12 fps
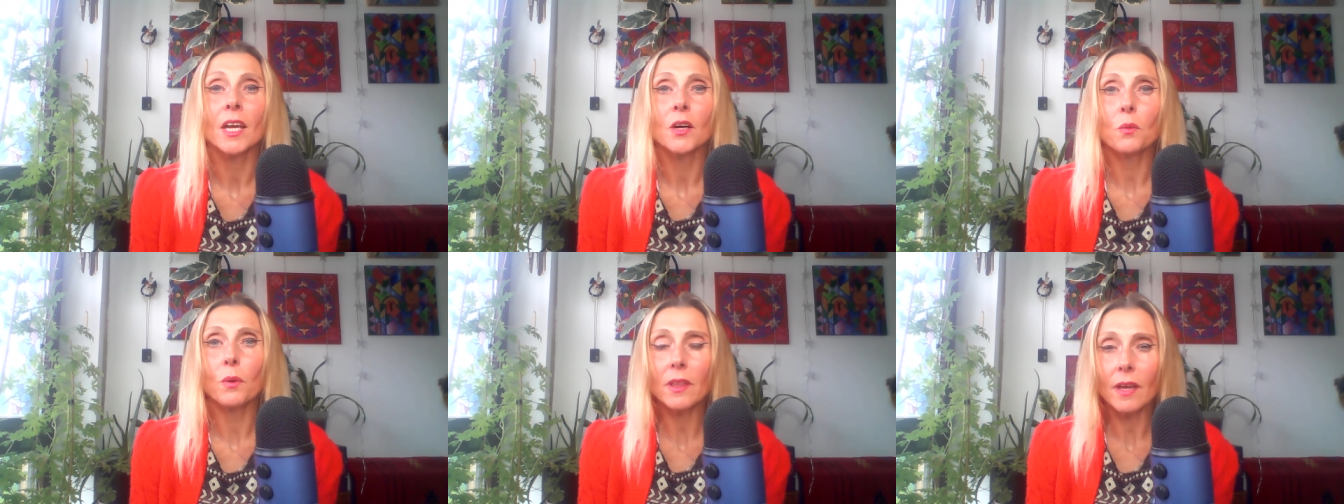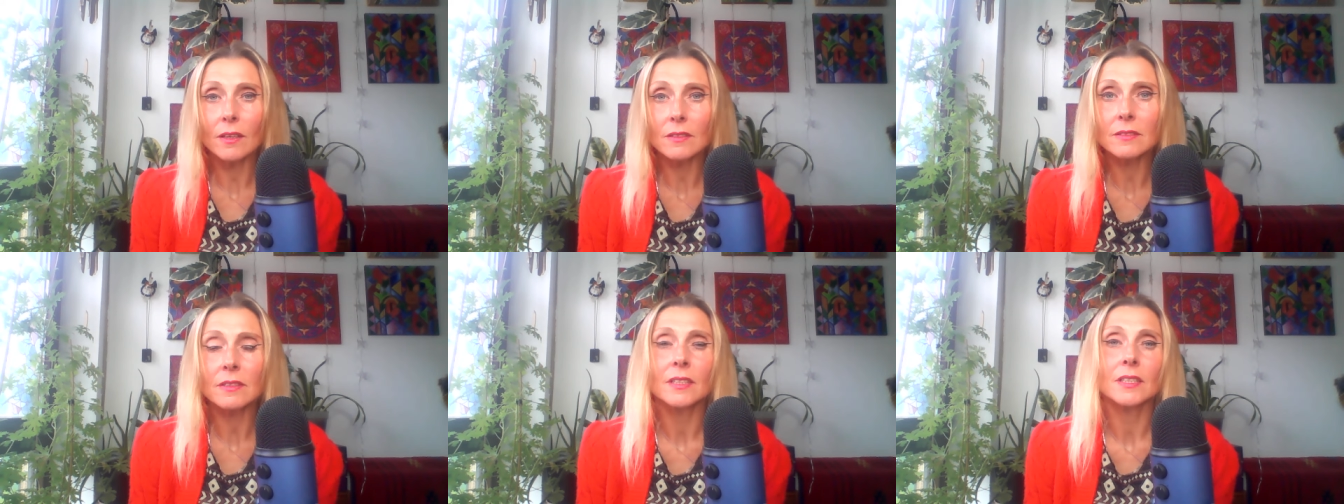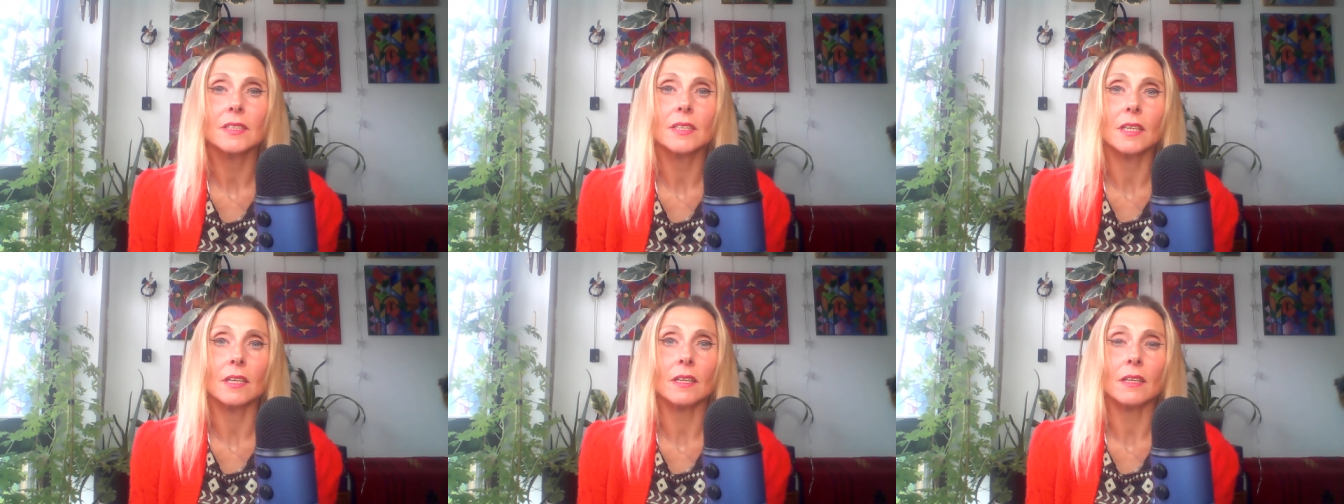without
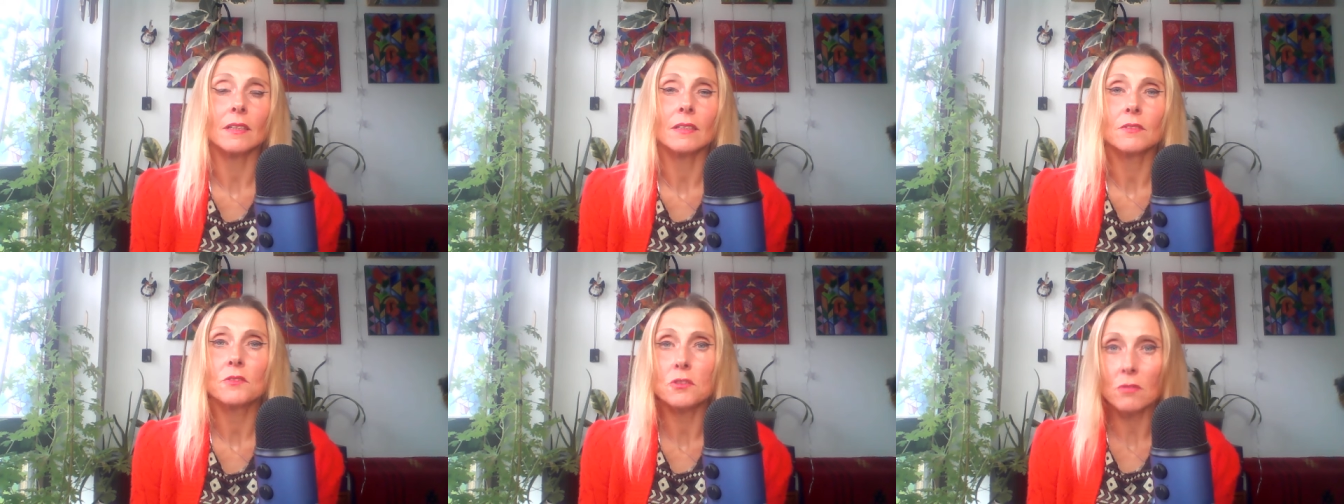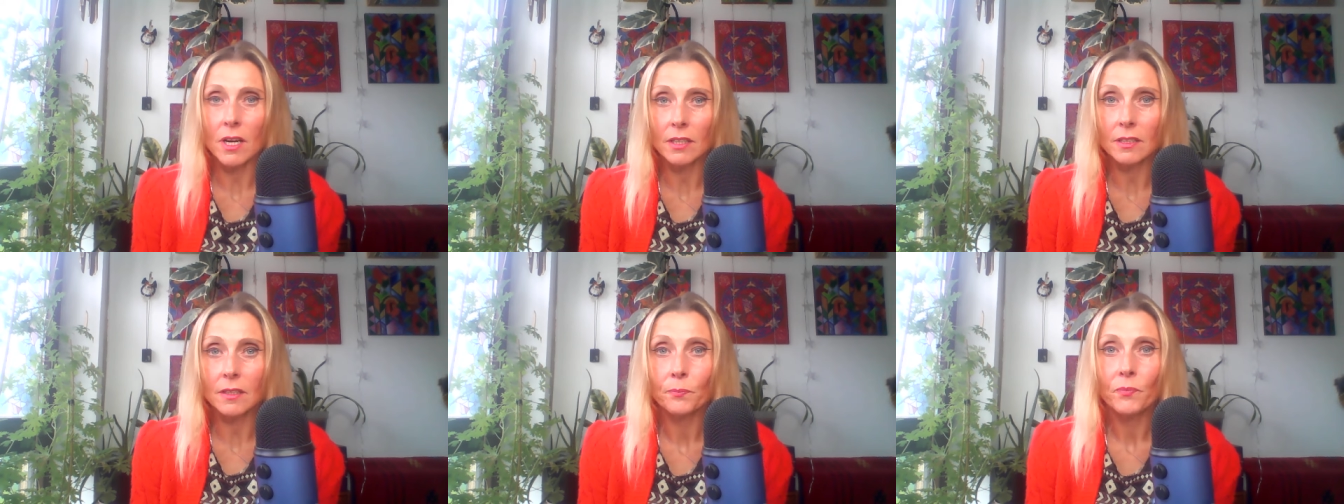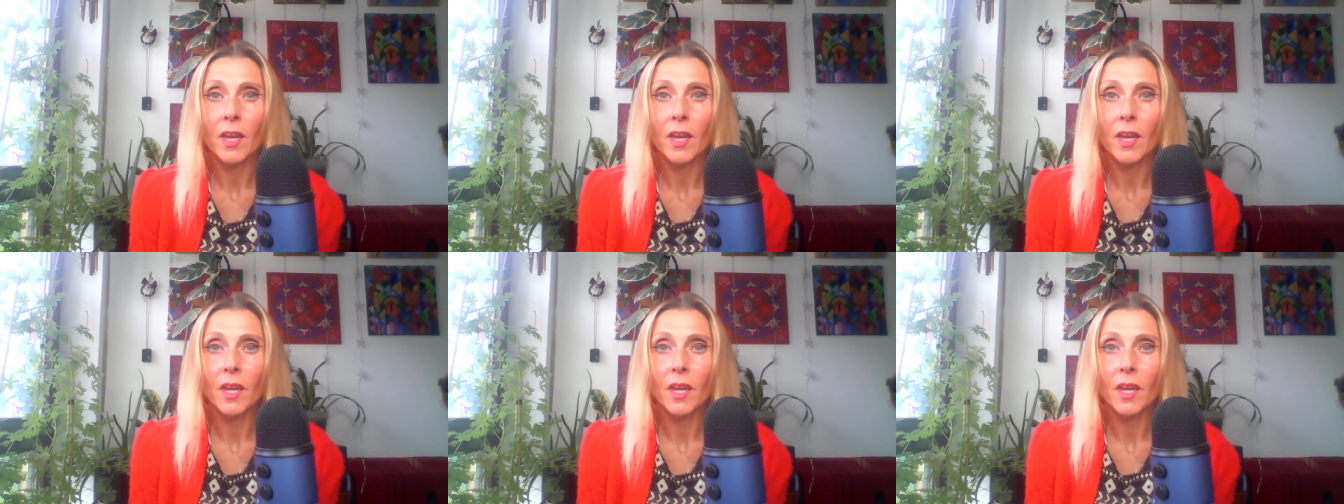getting drunk